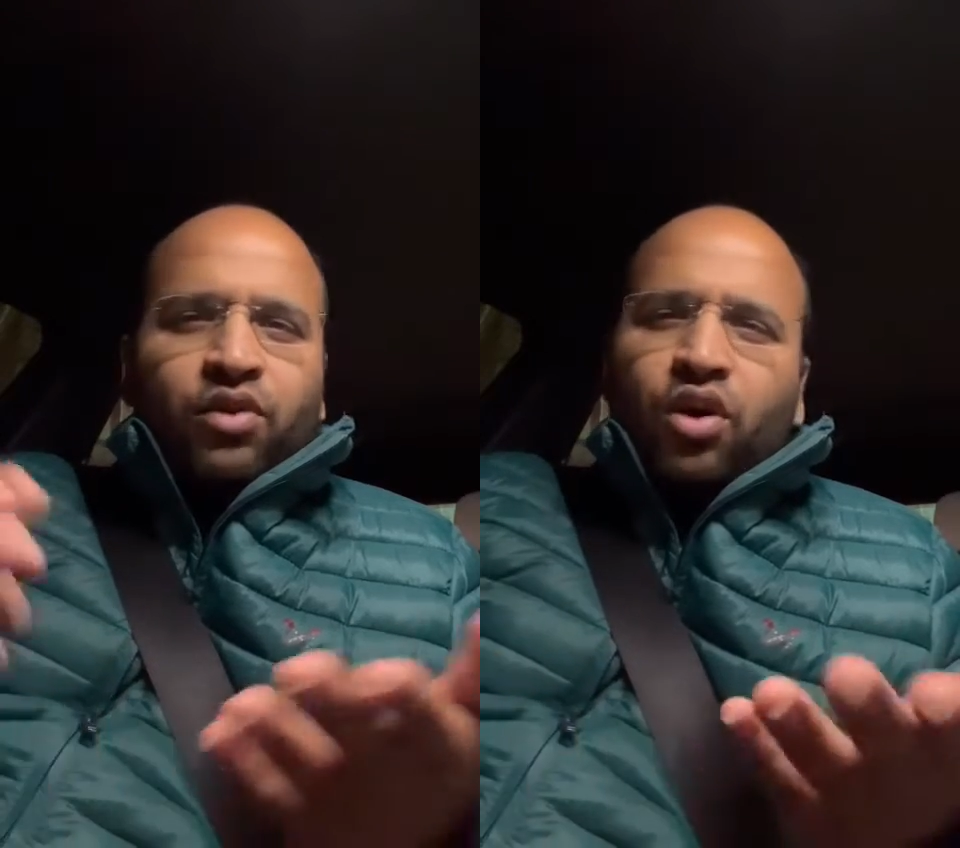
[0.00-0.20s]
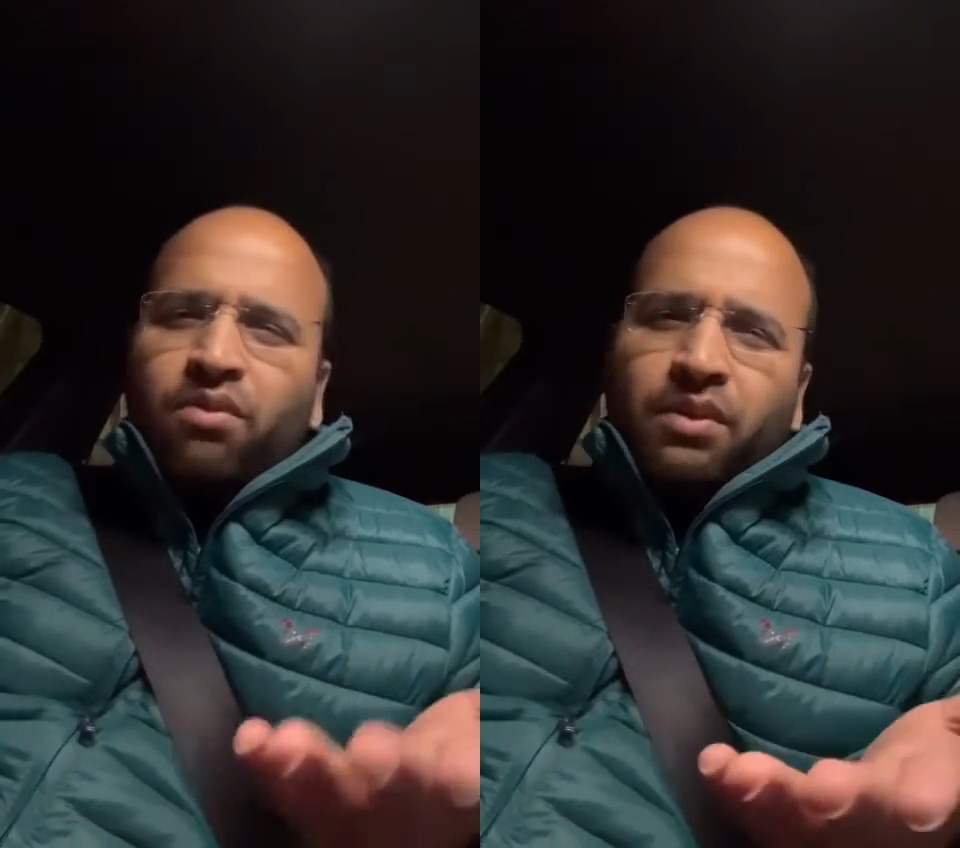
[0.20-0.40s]

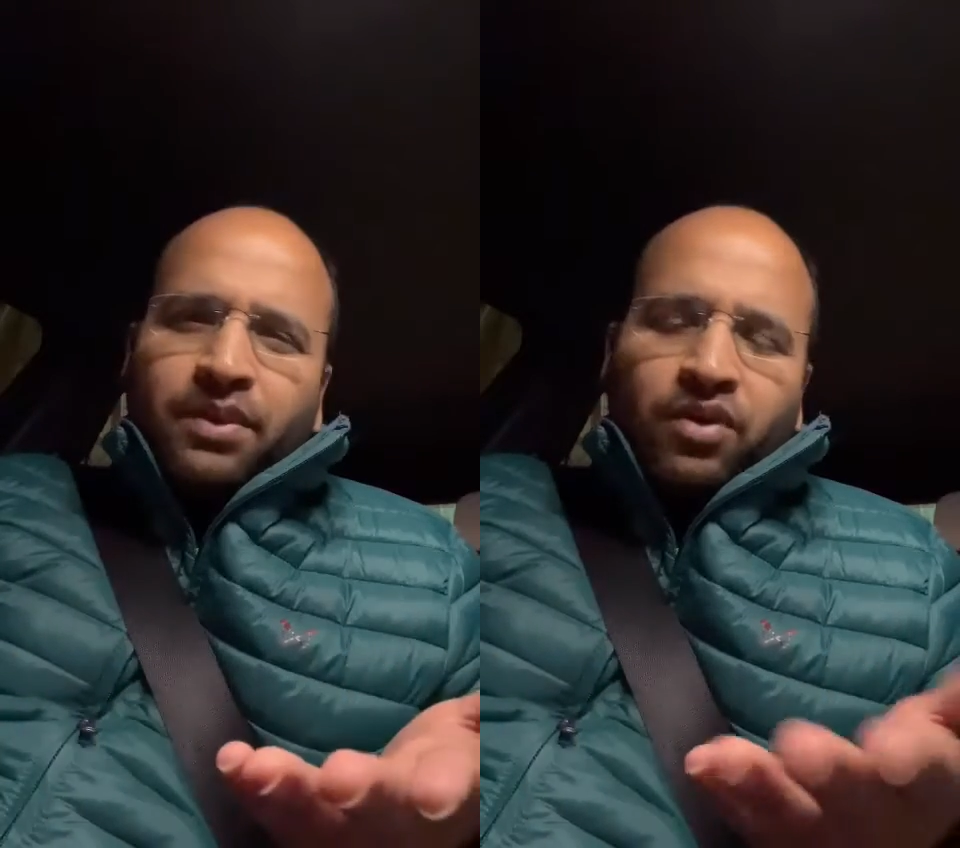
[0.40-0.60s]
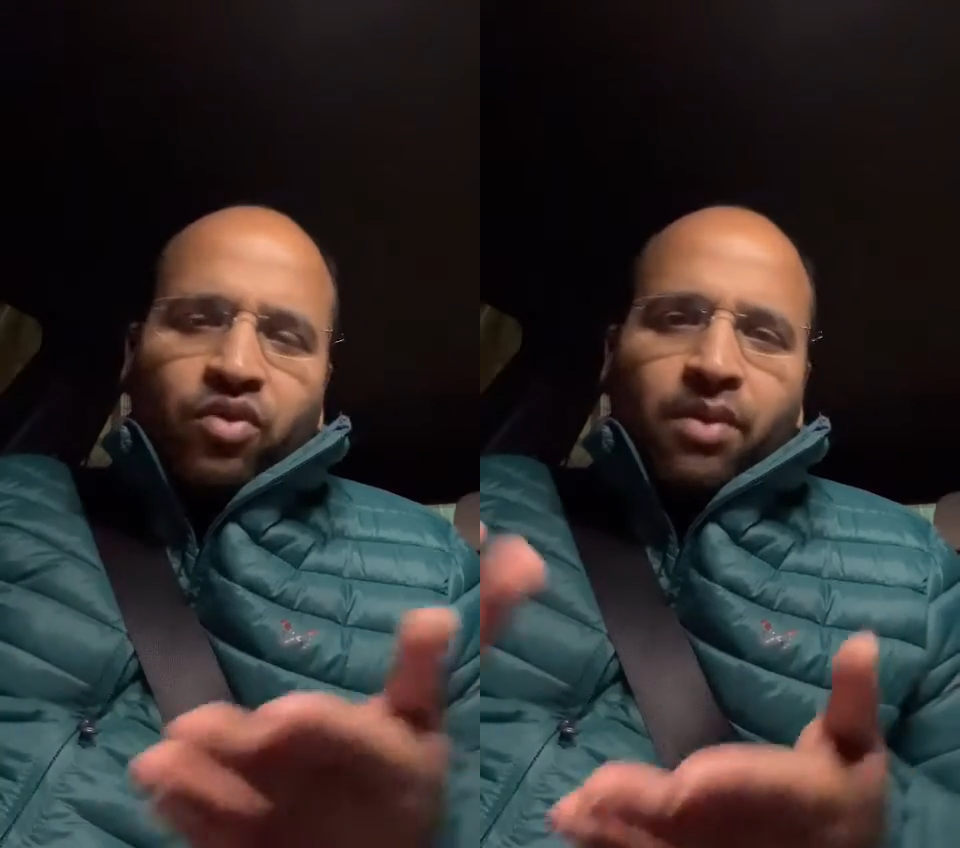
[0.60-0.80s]
or maybe
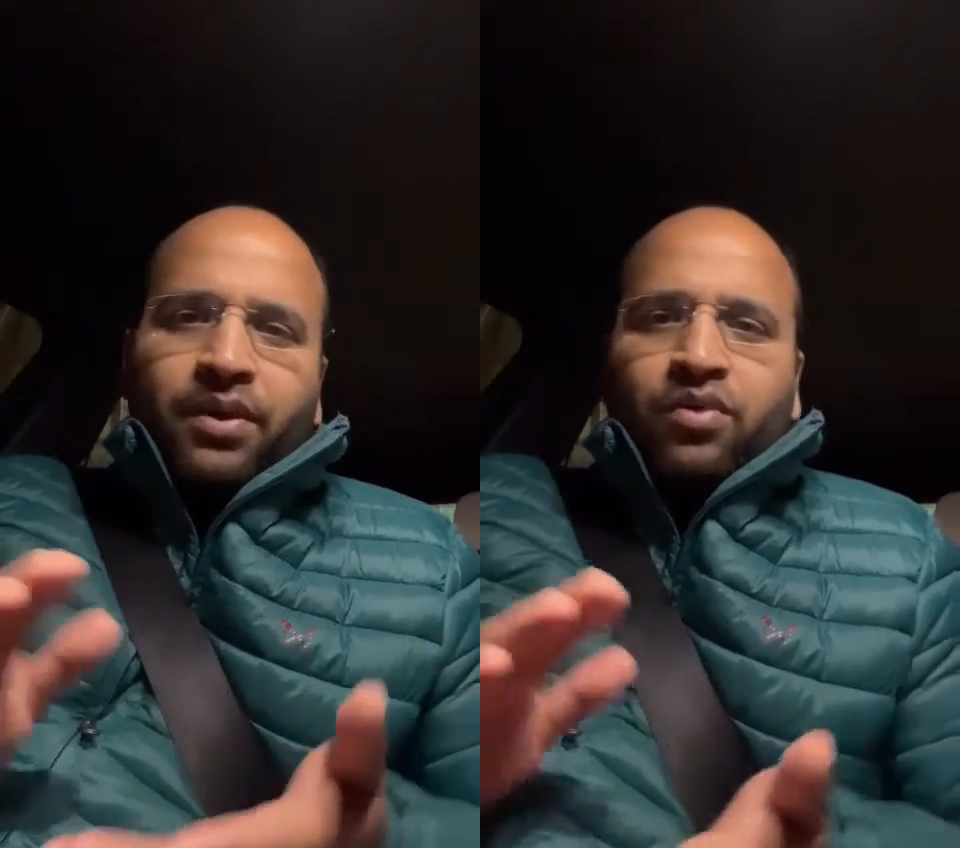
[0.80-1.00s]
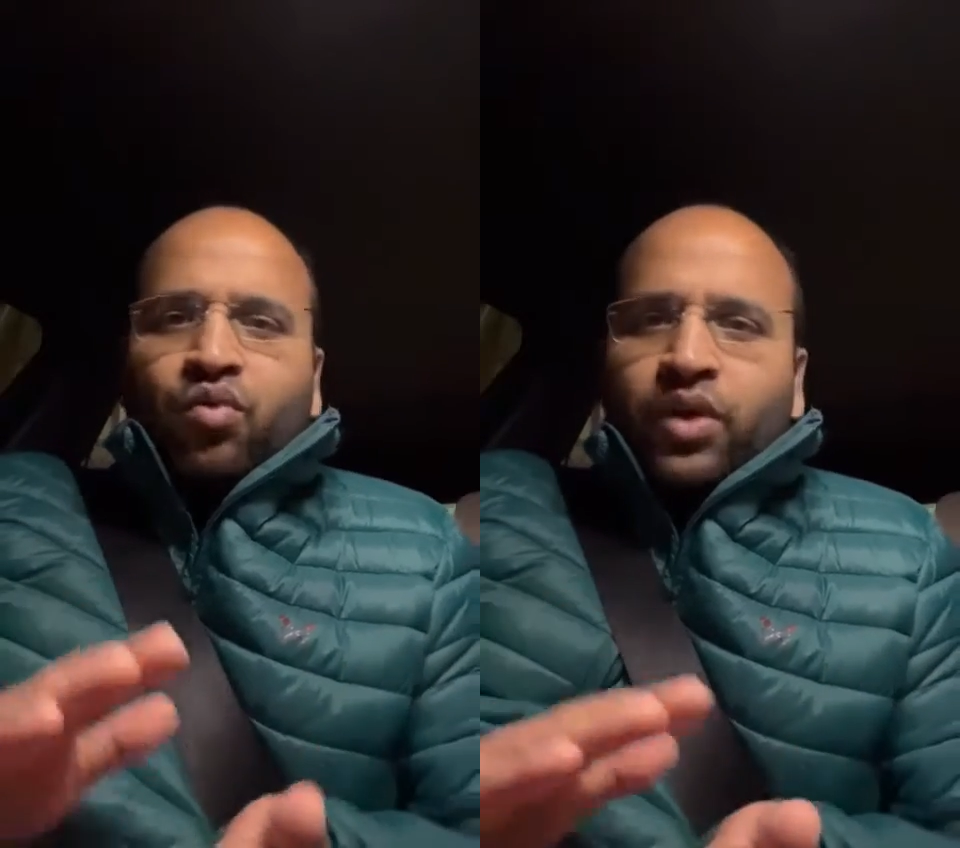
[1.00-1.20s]

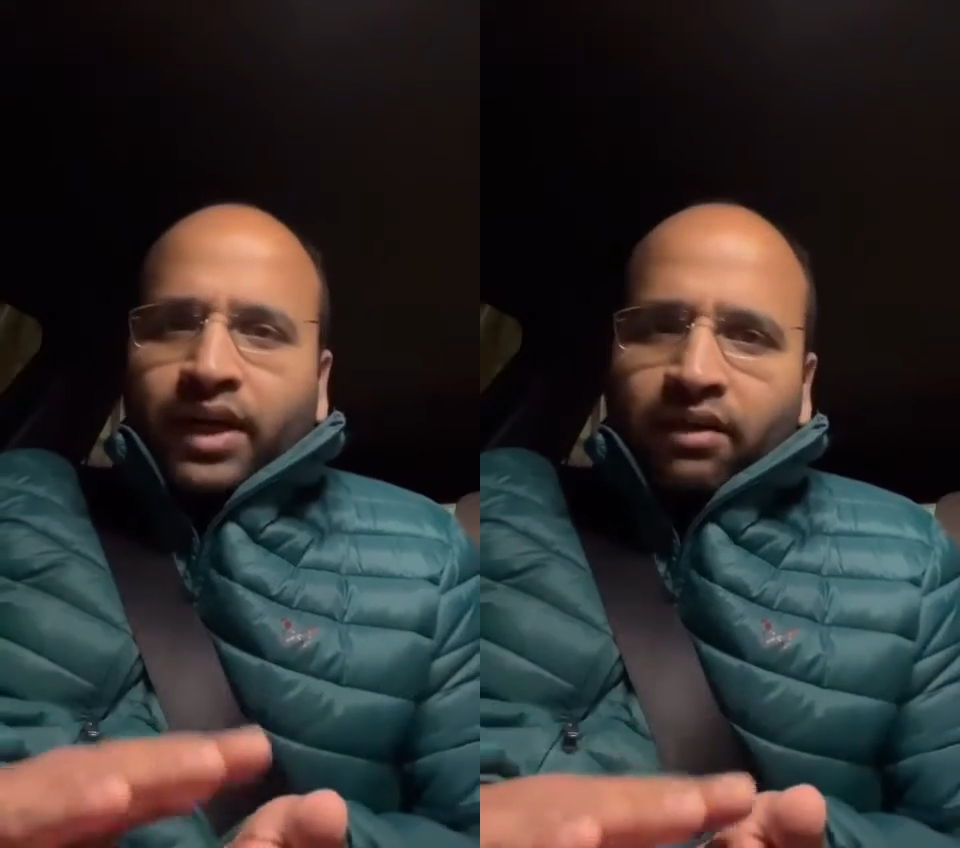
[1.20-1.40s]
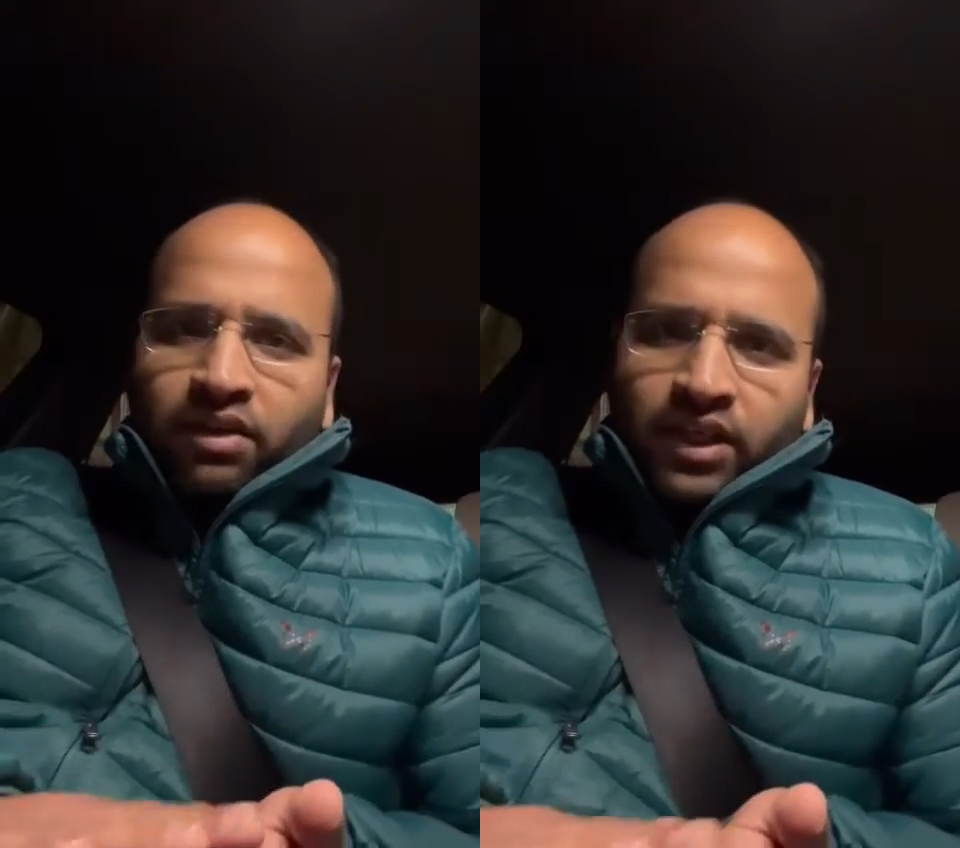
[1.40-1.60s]
requirement,
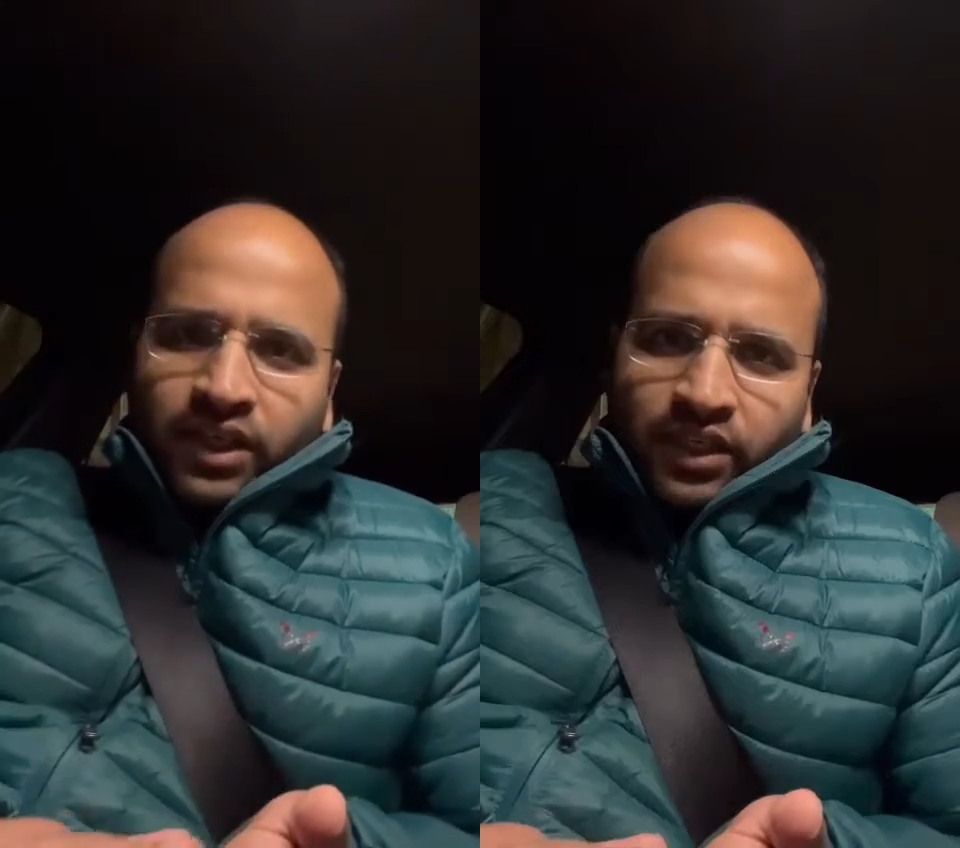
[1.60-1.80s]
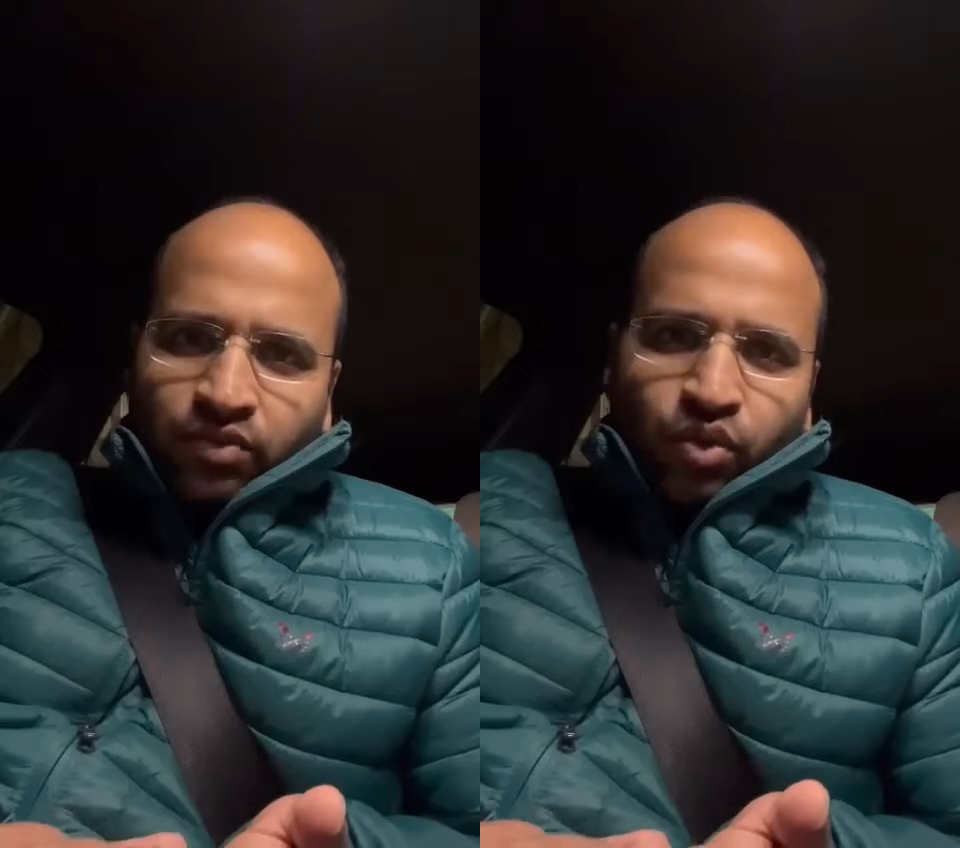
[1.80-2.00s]
whatever it is,